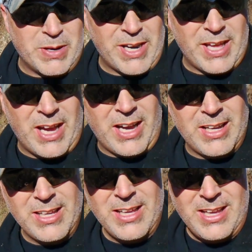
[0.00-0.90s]
but
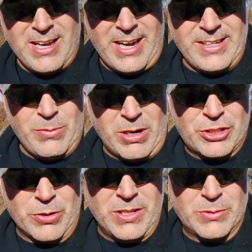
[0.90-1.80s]
I did want
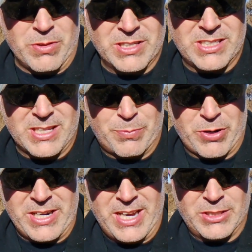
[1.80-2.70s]
to show this one. This is a
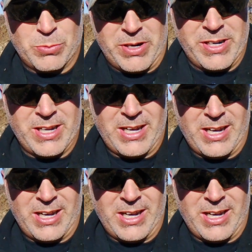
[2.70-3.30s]
pretty nice one.